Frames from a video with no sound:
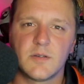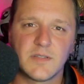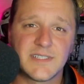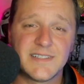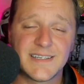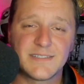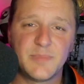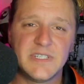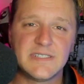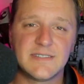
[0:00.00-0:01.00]
this next
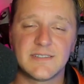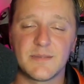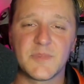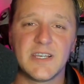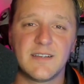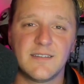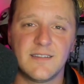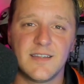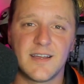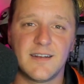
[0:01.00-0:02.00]
piece is something
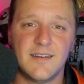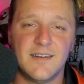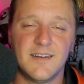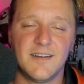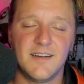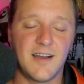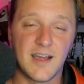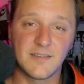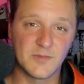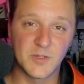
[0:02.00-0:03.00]
that
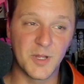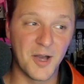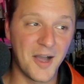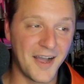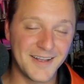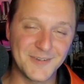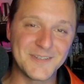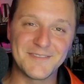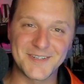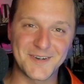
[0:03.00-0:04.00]
I don't
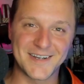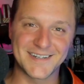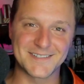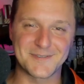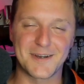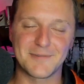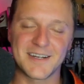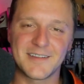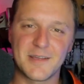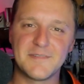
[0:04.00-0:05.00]
even know how to describe it.
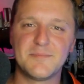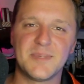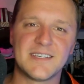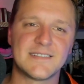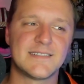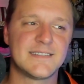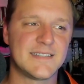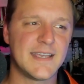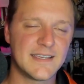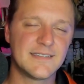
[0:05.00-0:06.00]
I love it because it's
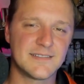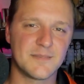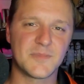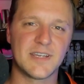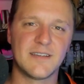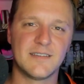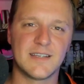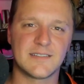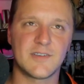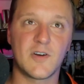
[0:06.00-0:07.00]
taking something
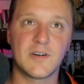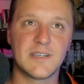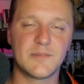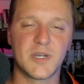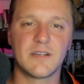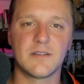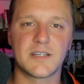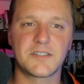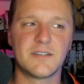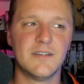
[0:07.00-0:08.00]
that's already in my
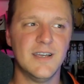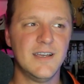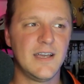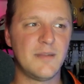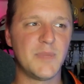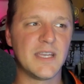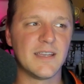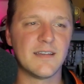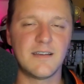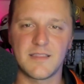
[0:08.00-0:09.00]
collection and
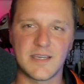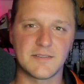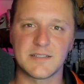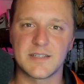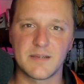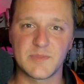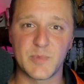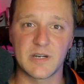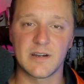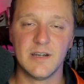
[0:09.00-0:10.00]
making it 1,000 times
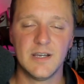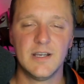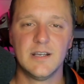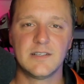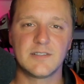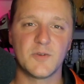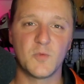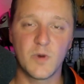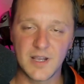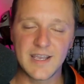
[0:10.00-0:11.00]
better. So
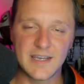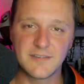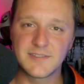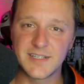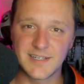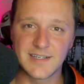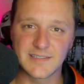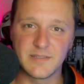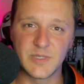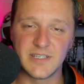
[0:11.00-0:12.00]
what I have sitting
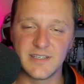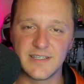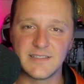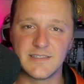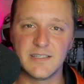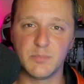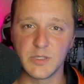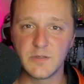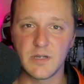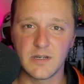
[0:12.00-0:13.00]
next to me is the
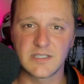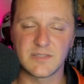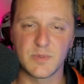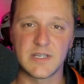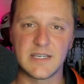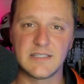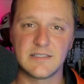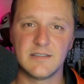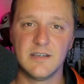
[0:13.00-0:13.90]
Blue Dog Displays